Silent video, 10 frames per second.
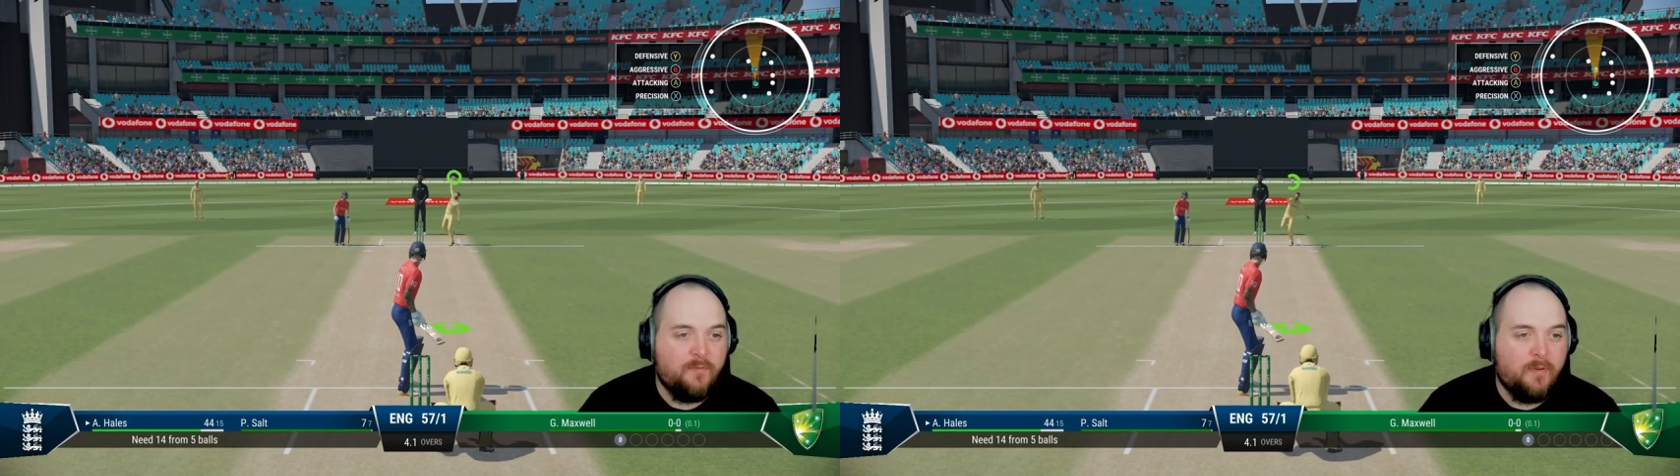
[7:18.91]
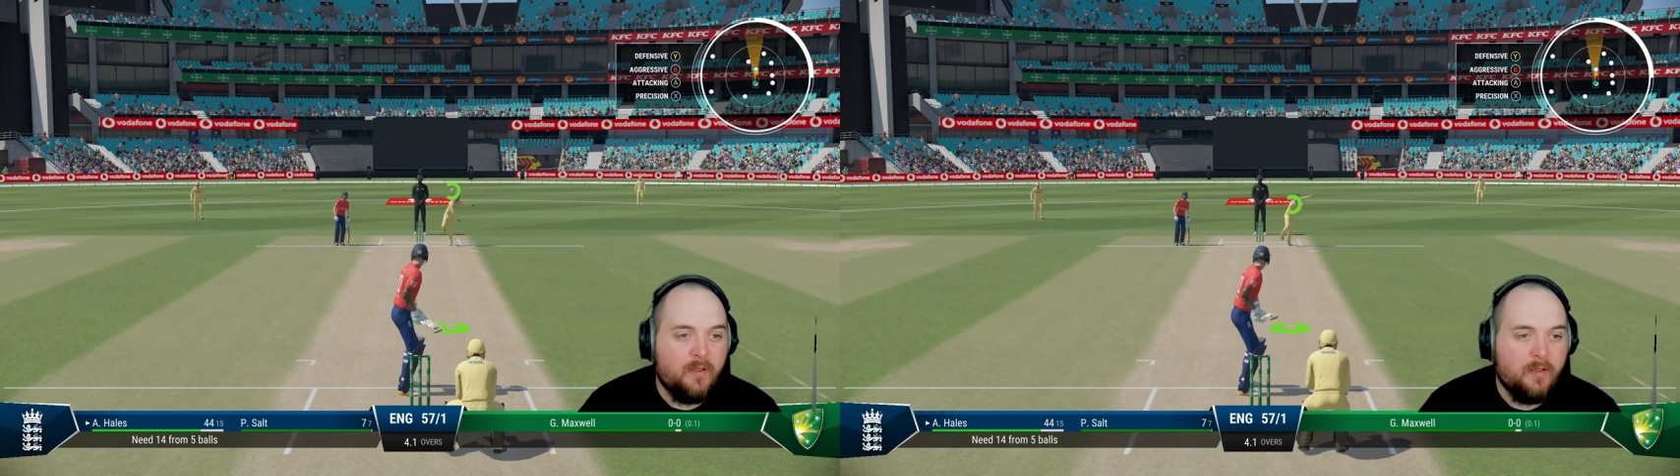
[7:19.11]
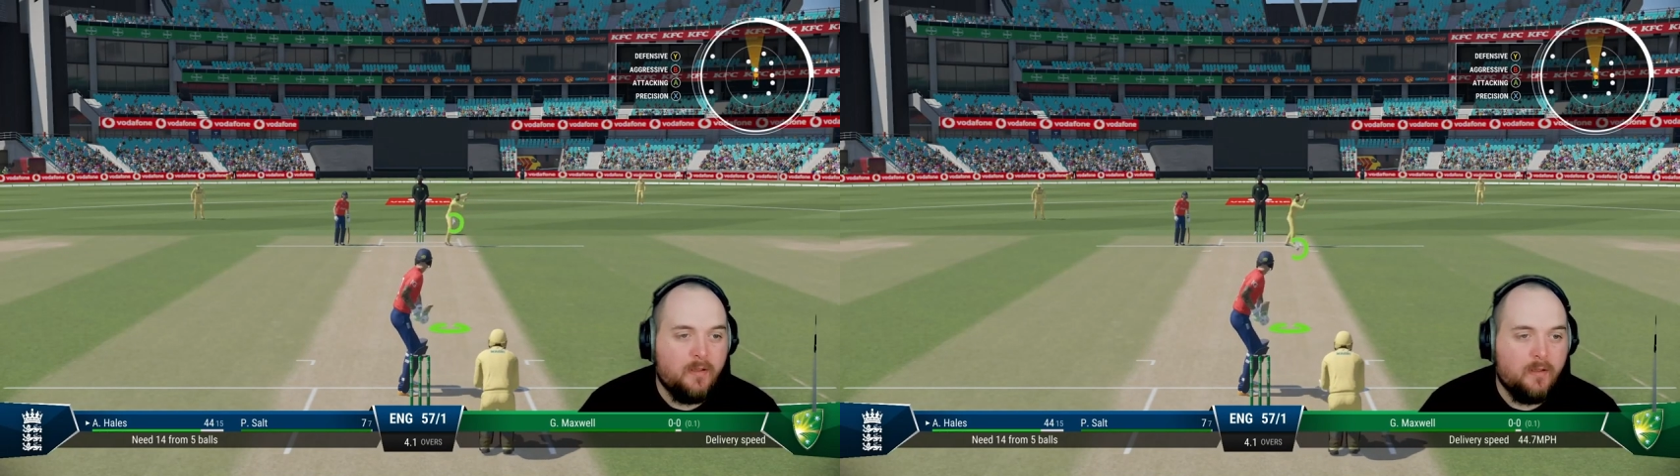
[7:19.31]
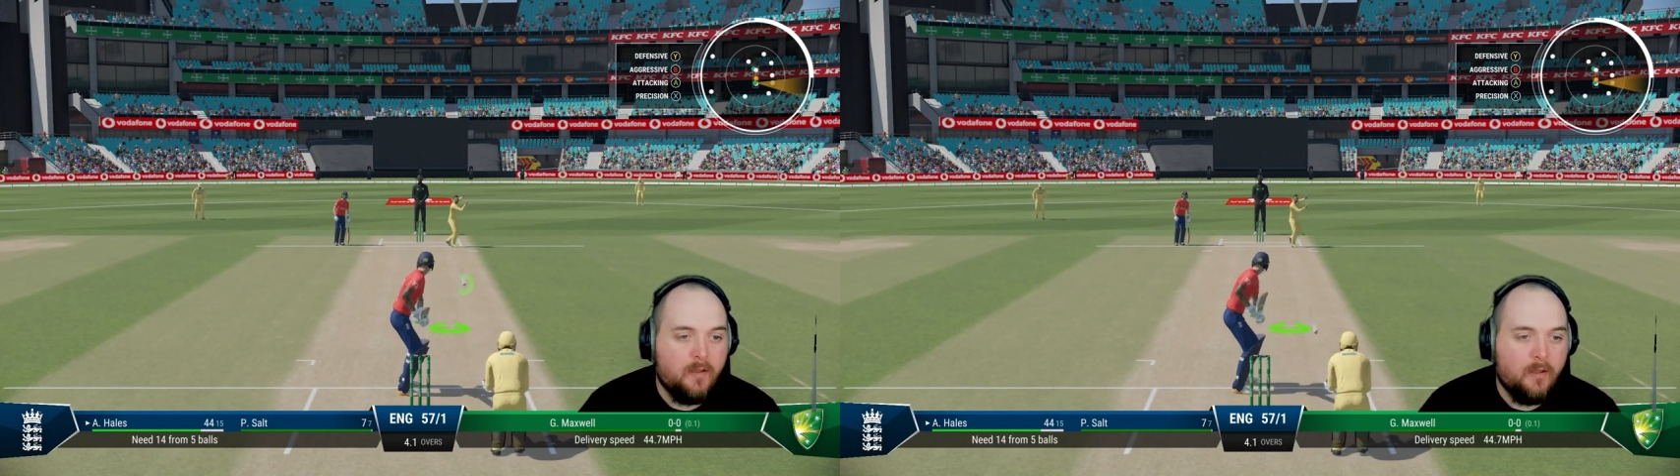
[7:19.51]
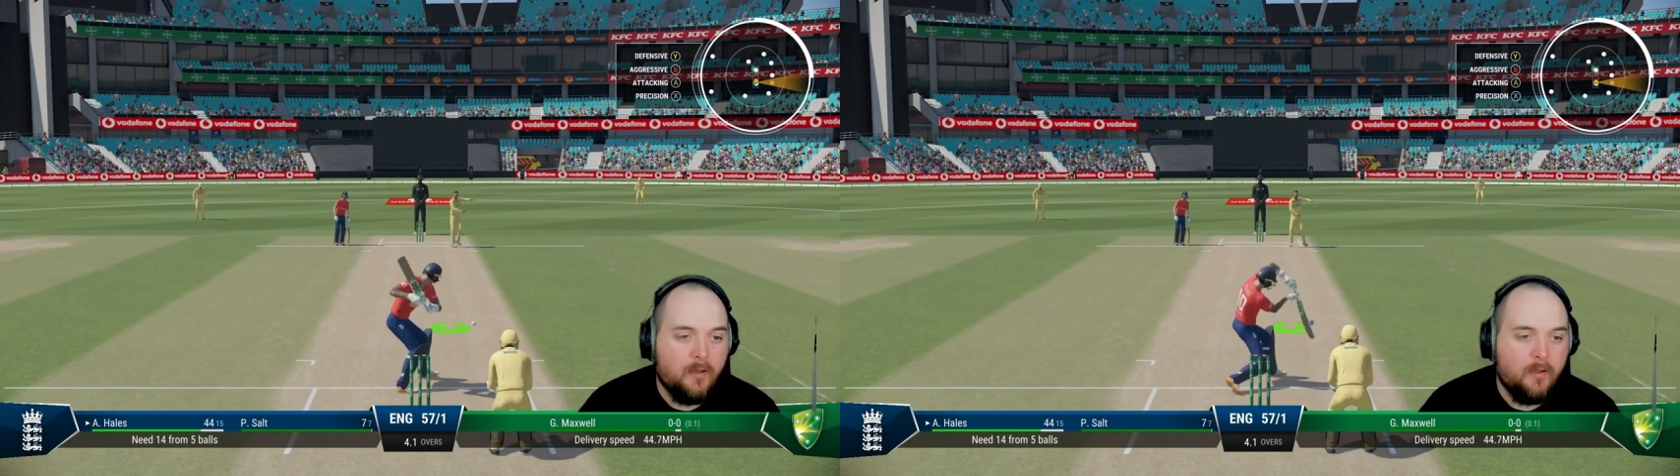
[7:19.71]
pick.
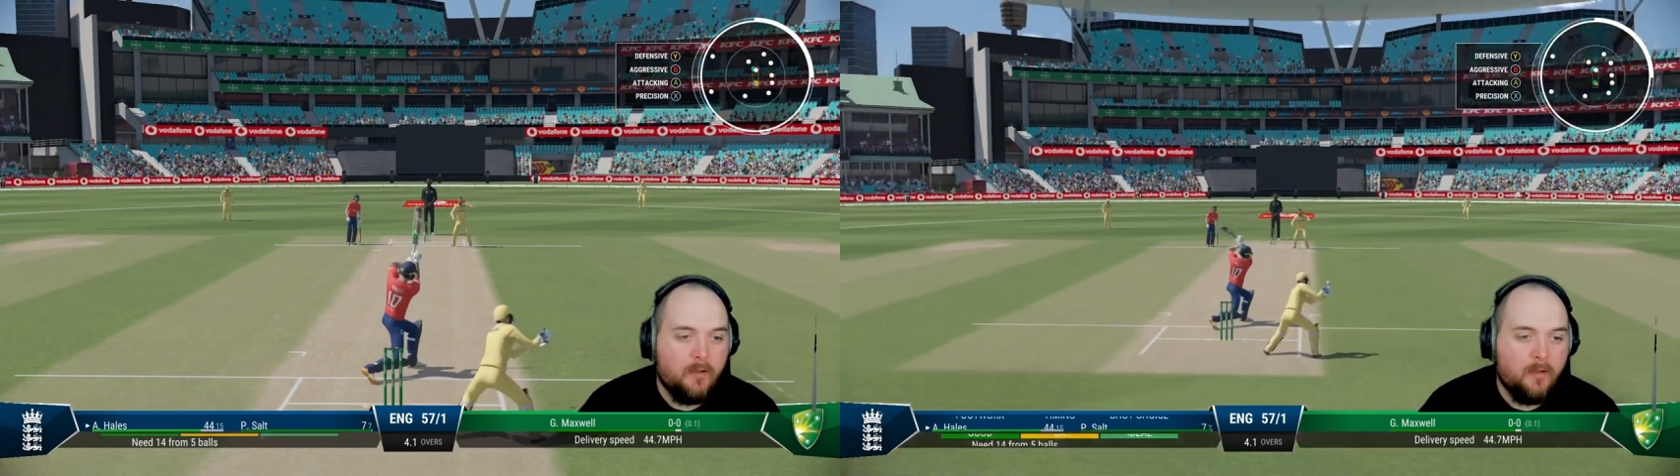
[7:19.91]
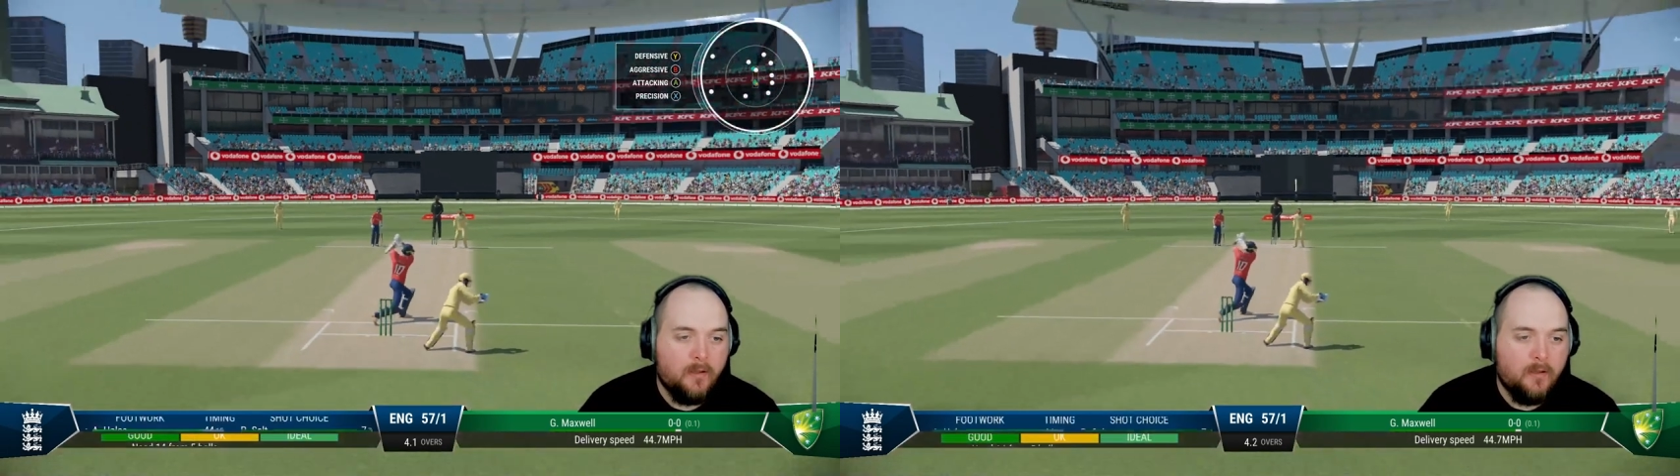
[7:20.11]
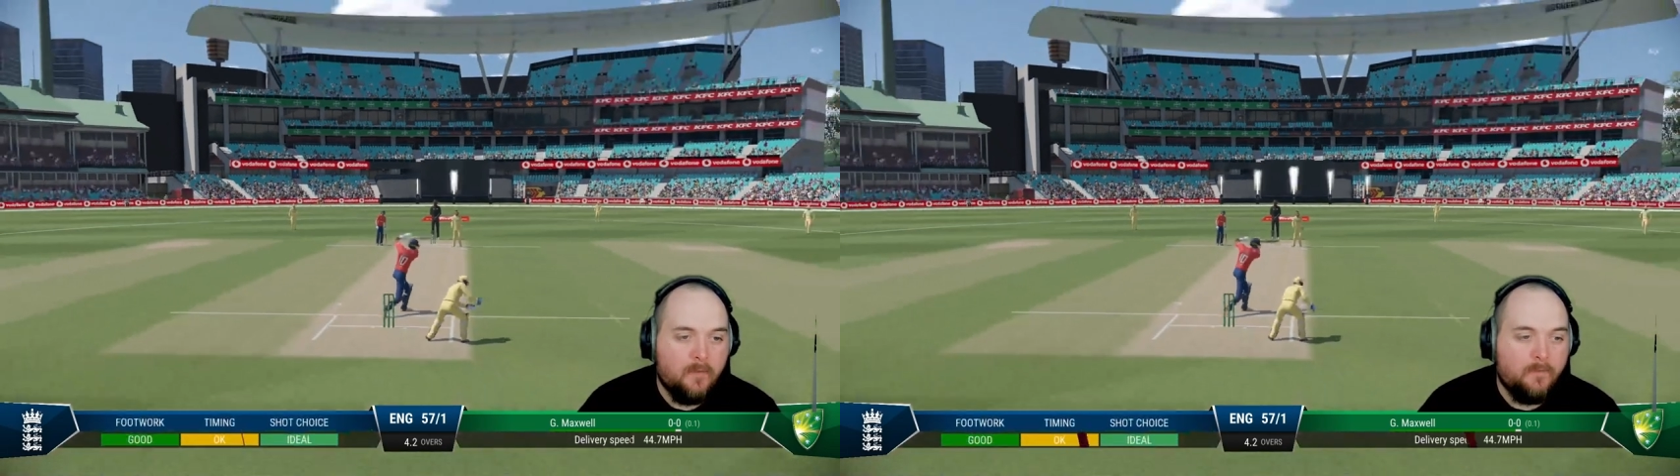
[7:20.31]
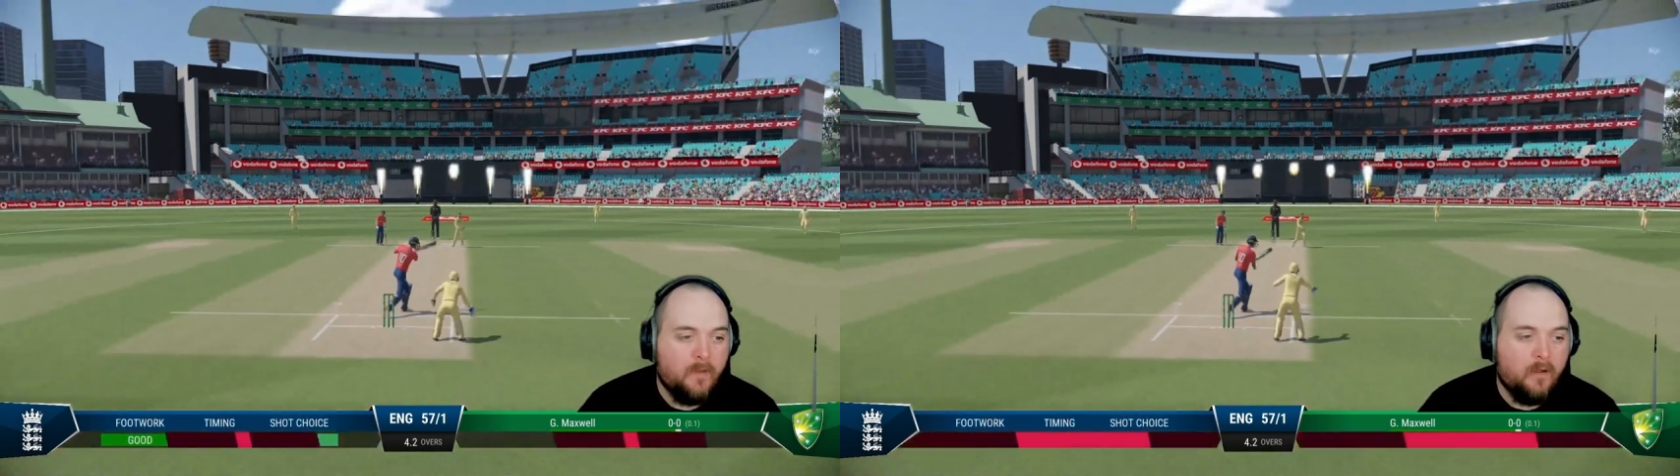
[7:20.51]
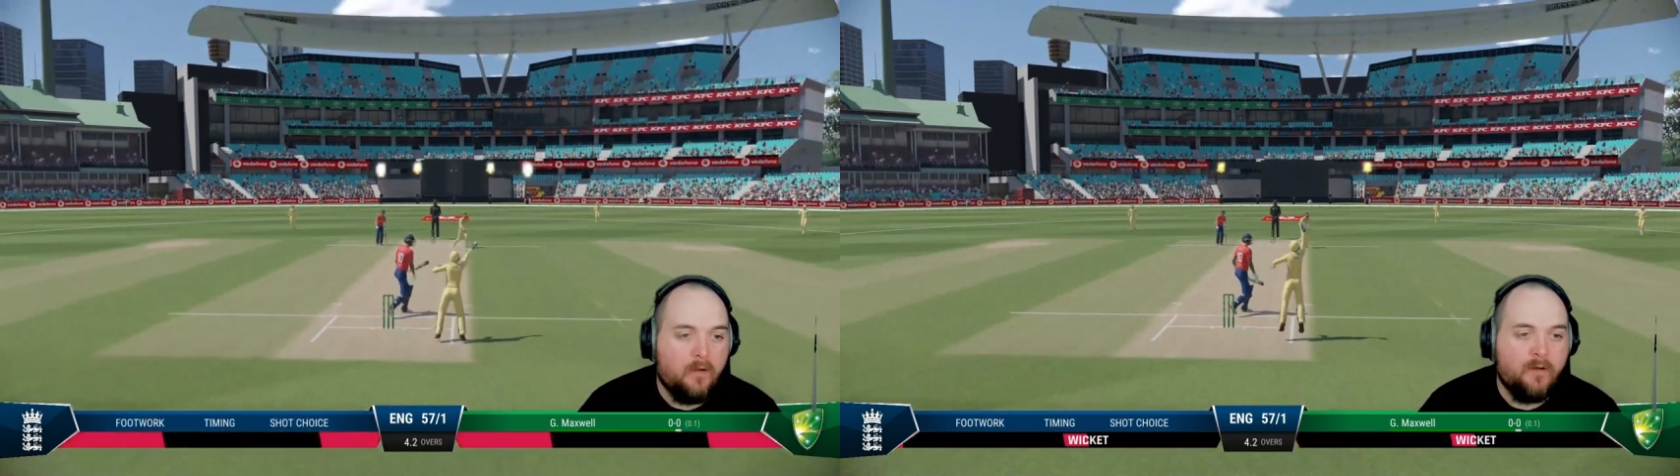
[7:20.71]

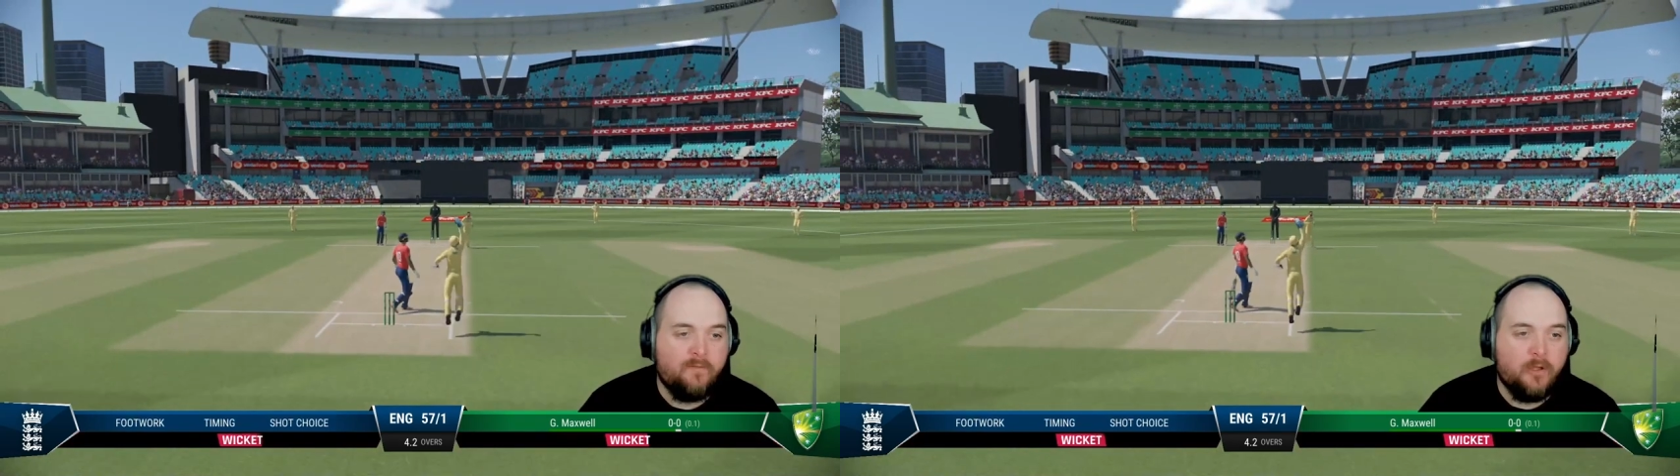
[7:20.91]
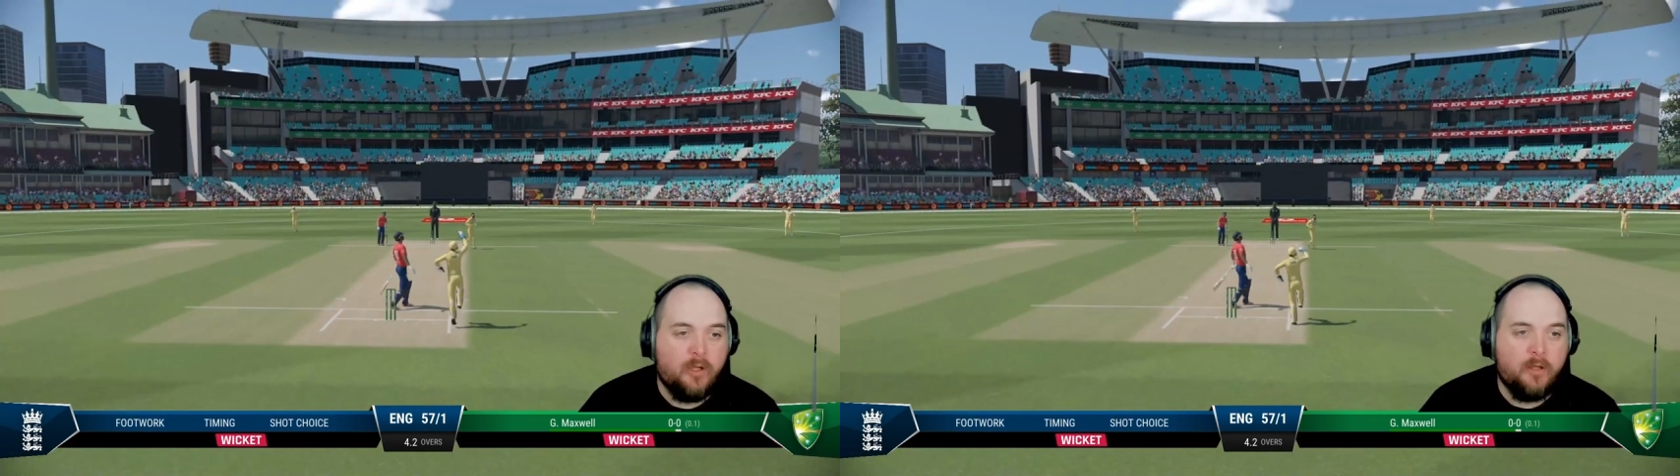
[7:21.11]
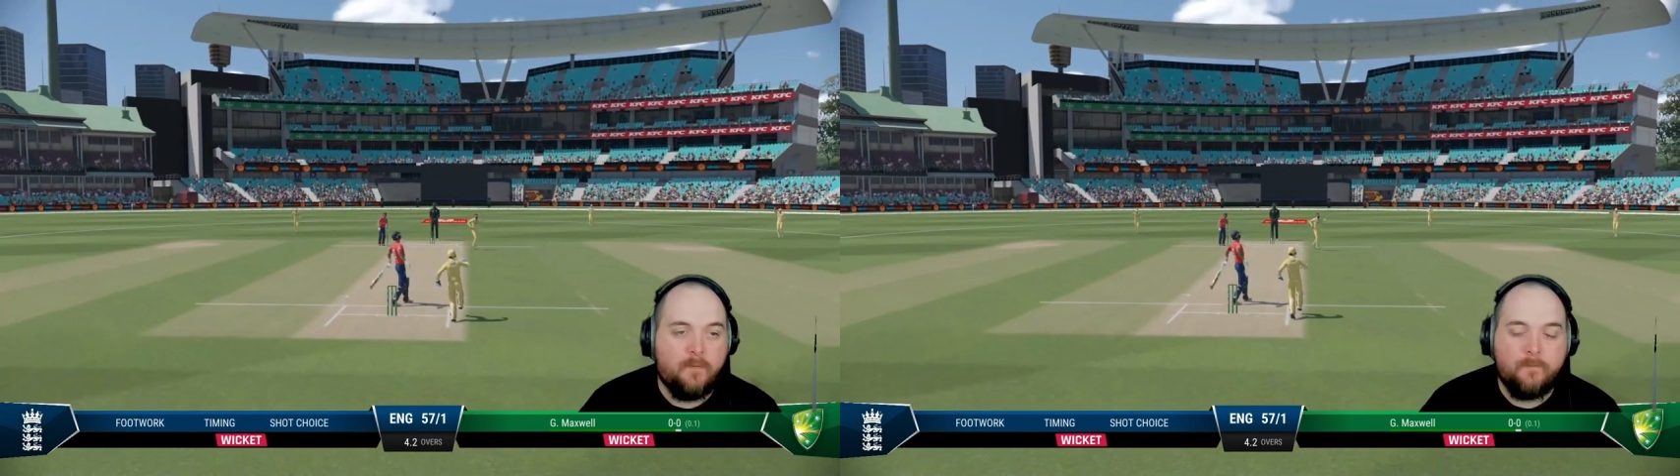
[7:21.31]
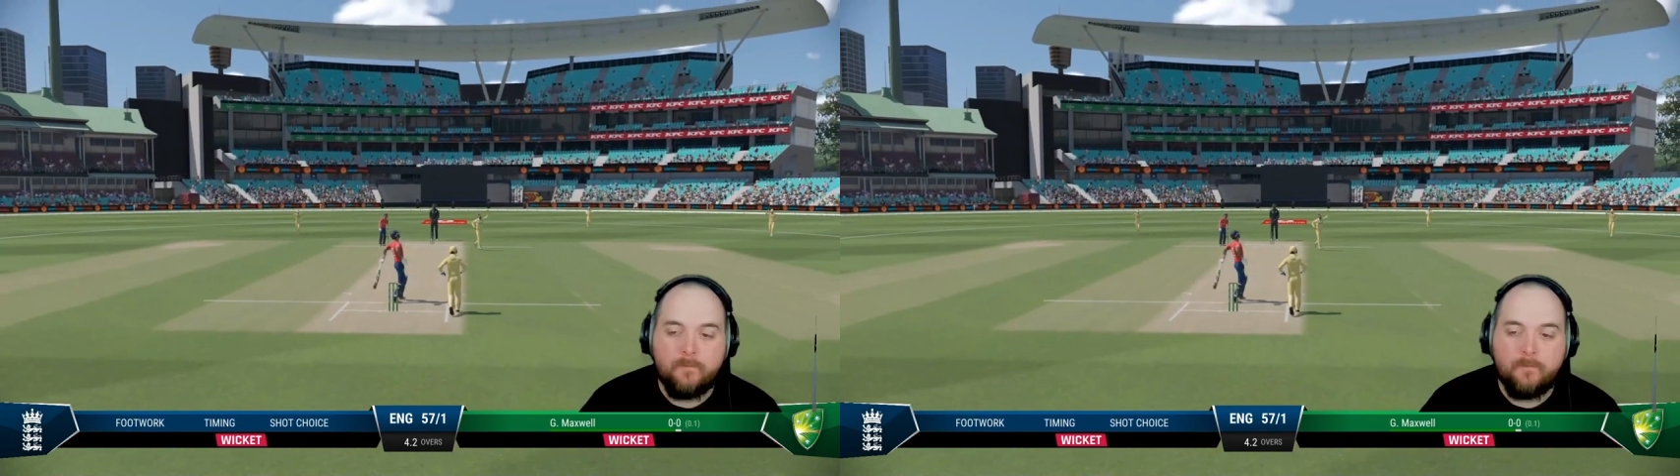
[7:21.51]
Oh, and I've gone.